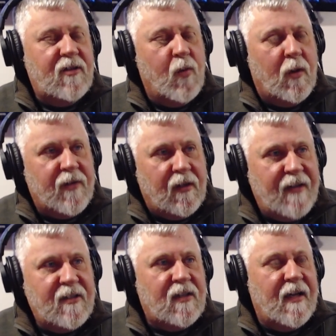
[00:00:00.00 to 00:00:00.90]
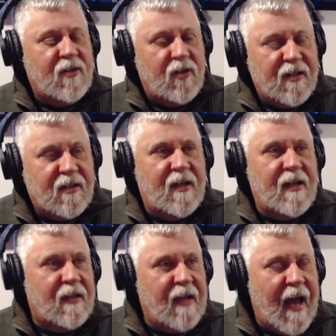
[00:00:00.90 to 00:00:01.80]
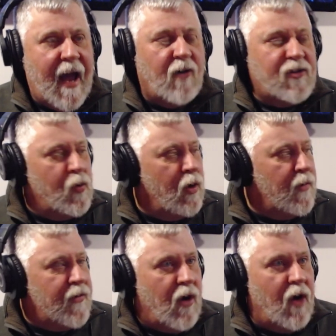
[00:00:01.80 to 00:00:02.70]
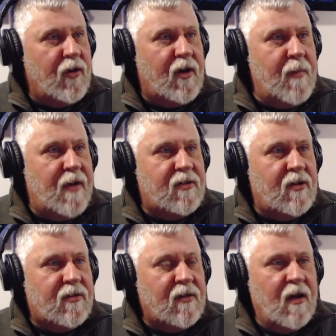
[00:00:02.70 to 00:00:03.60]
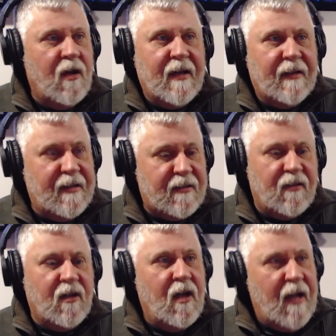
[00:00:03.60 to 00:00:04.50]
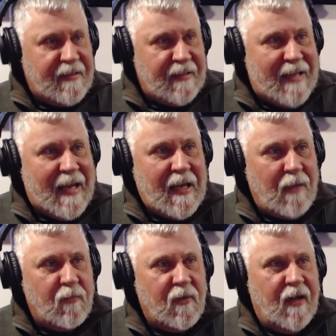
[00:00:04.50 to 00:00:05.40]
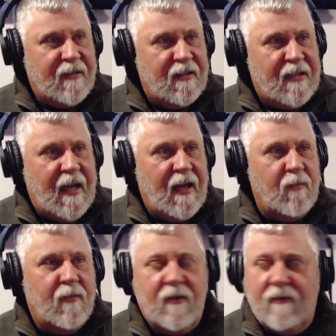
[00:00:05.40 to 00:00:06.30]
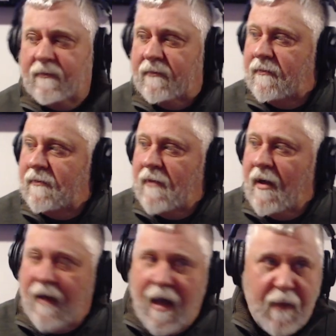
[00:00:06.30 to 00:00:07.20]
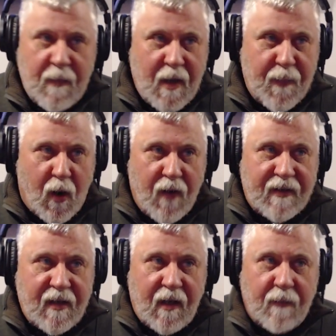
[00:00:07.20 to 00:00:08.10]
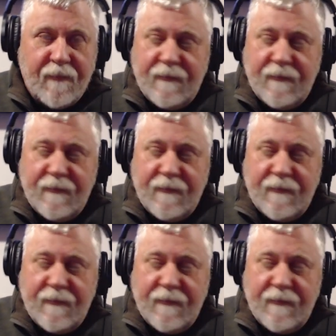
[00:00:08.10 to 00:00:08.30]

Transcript: You work with the legislature, the Senate, the House. You work with your other commissioners. Listen, it's a team. It's a team. Let me be a part of the team.